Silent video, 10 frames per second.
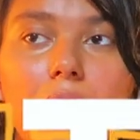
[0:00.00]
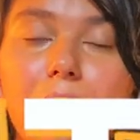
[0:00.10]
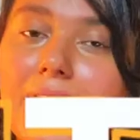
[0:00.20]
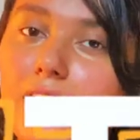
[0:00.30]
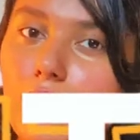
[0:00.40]

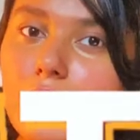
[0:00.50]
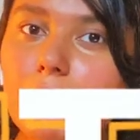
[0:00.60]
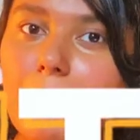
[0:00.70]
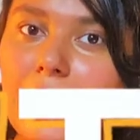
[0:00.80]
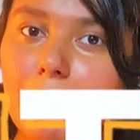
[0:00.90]
make a lot of
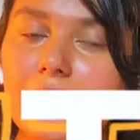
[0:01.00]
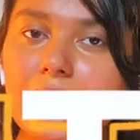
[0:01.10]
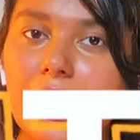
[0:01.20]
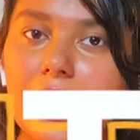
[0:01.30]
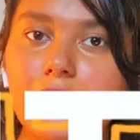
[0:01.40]
spelling
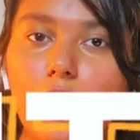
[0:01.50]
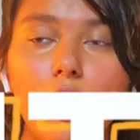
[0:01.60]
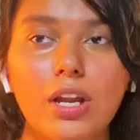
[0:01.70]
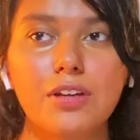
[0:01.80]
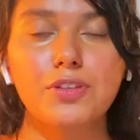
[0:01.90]
mistakes,
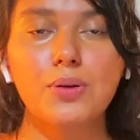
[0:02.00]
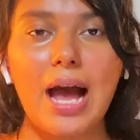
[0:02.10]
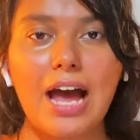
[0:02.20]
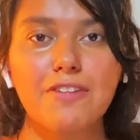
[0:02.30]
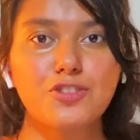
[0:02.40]
or if you
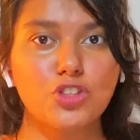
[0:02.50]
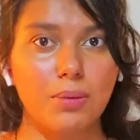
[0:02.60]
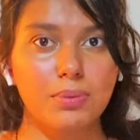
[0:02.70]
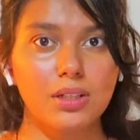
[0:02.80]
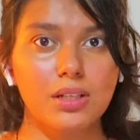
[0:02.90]
have
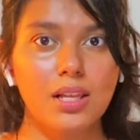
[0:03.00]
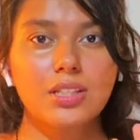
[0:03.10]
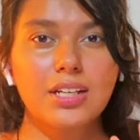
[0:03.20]
trouble